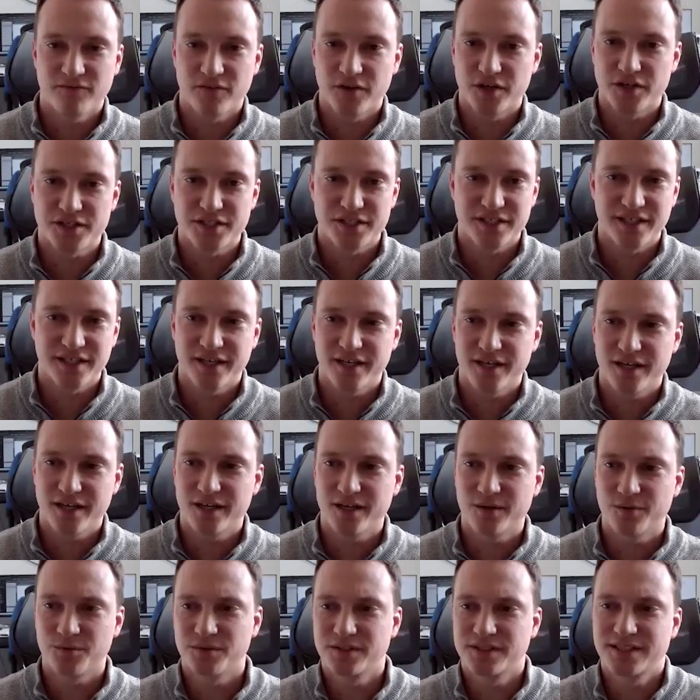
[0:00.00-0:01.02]
First
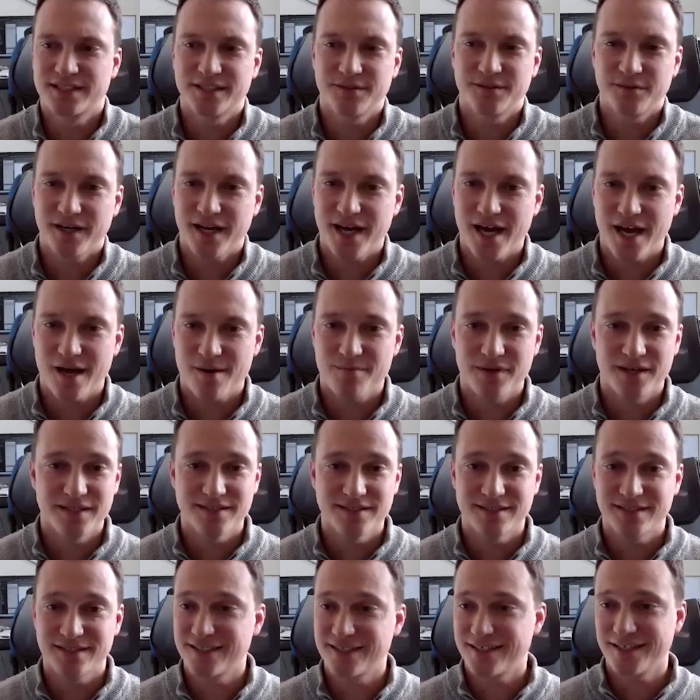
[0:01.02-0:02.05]
year, we'll see what
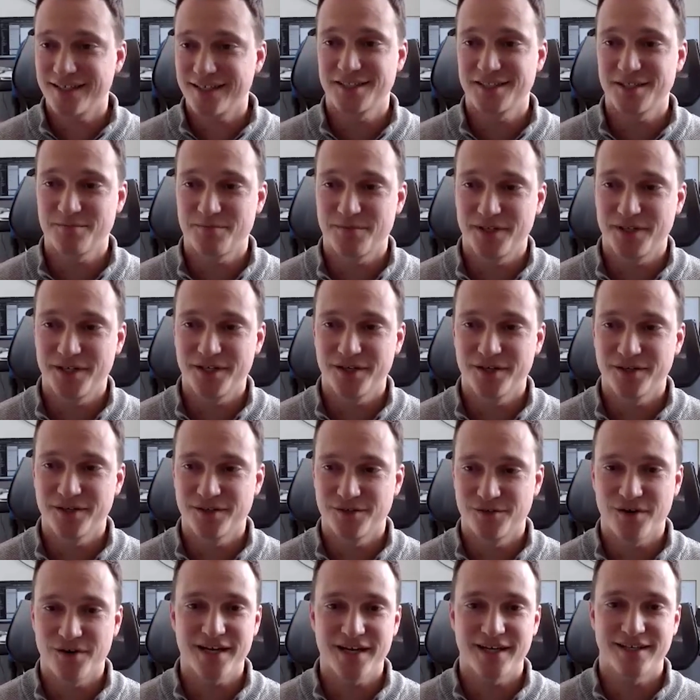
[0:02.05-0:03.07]
happens, and it ends up being
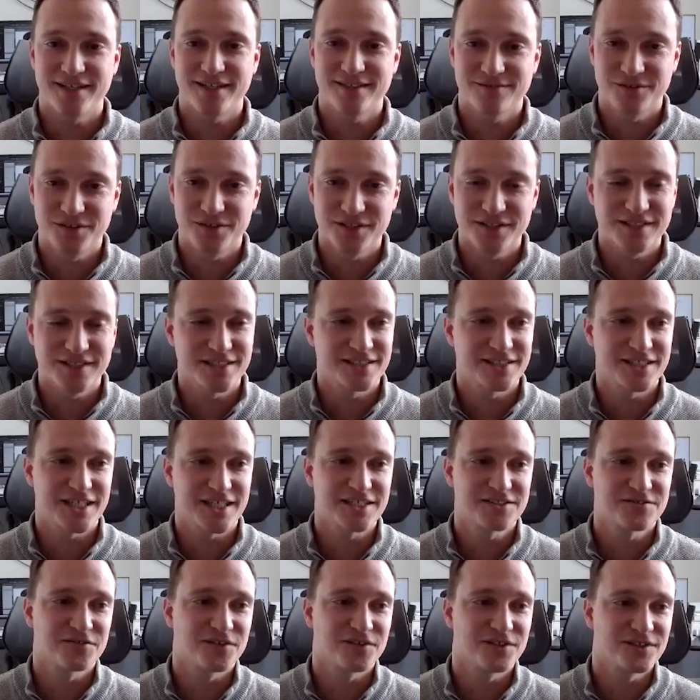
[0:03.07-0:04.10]
great, really
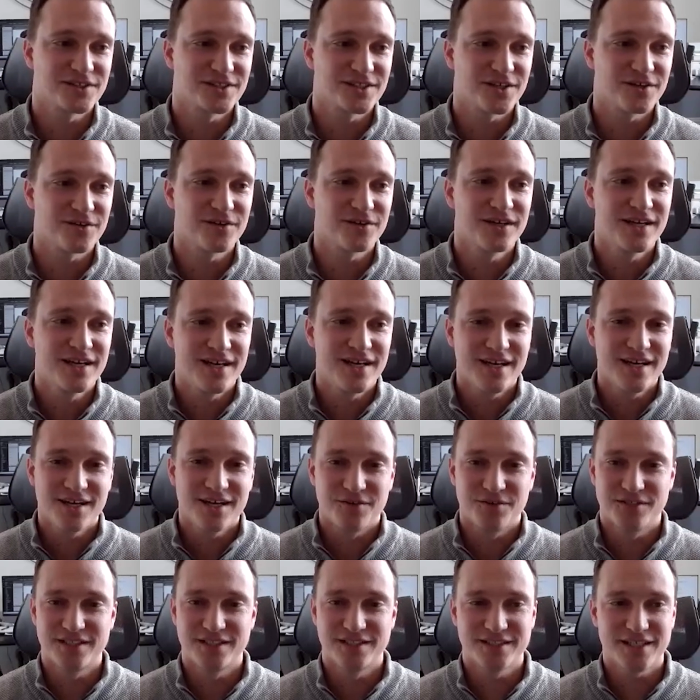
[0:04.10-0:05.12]
successful. So
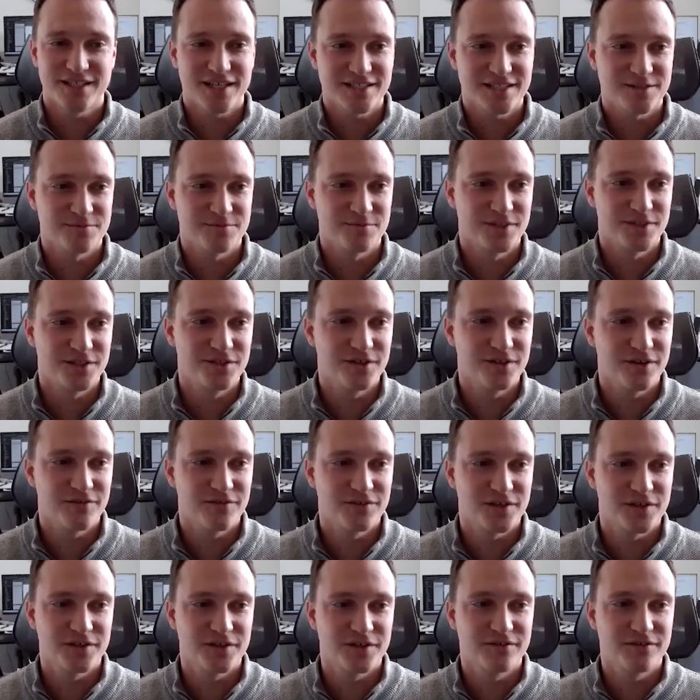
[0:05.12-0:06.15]
which is awesome and you have
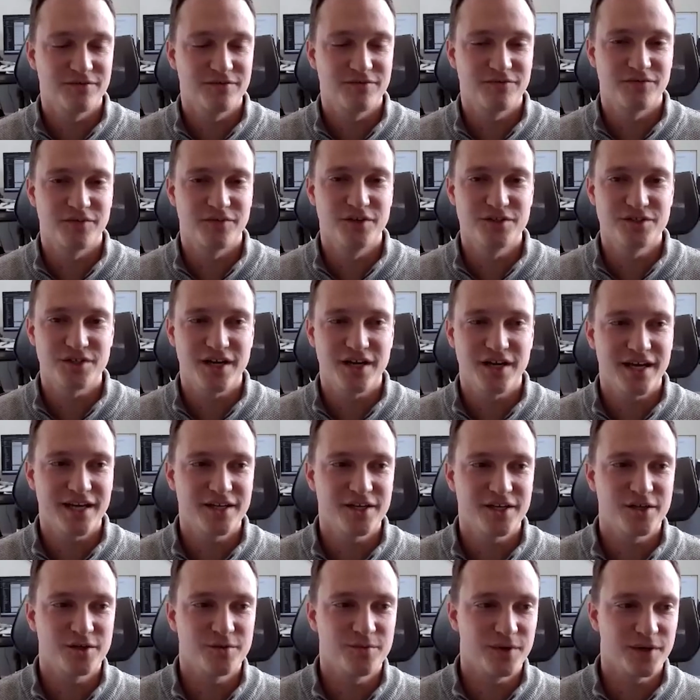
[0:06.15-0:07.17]
a good future ahead
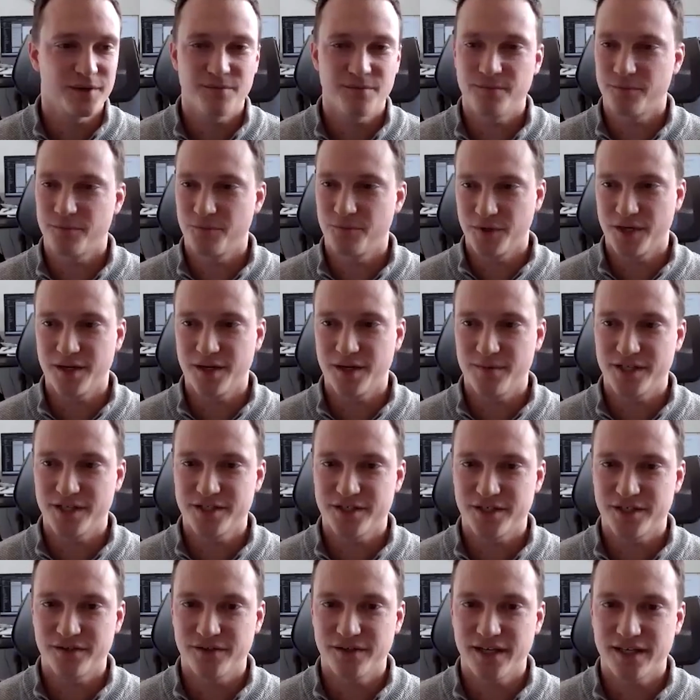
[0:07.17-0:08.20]
of you but we got to make
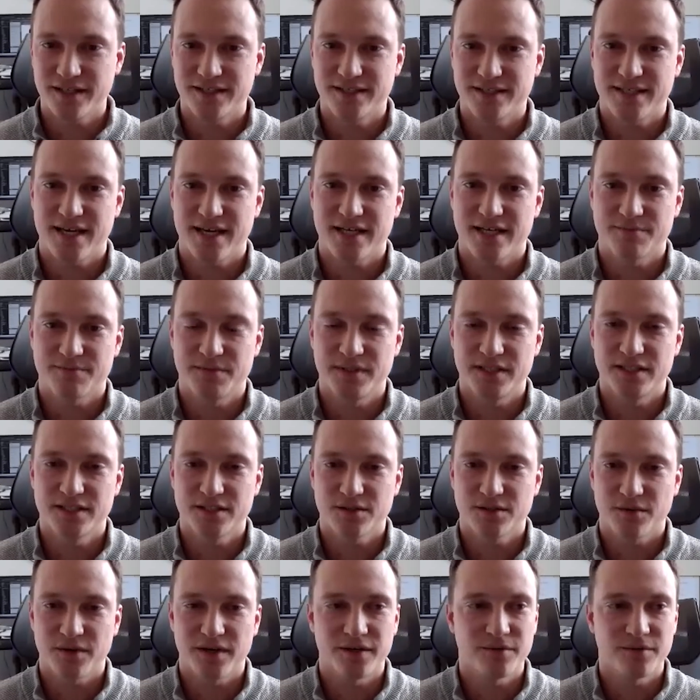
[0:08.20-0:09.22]
sure you get the tax piece
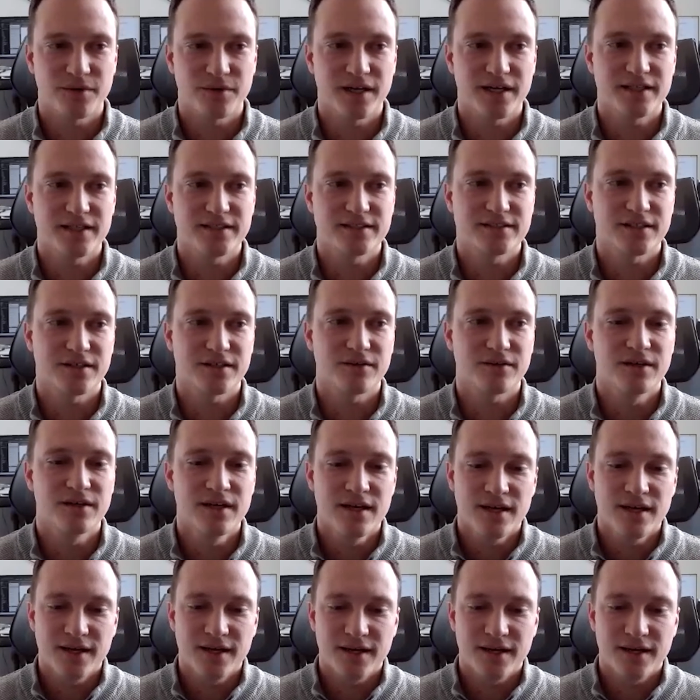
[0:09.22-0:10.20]
squared away so yeah.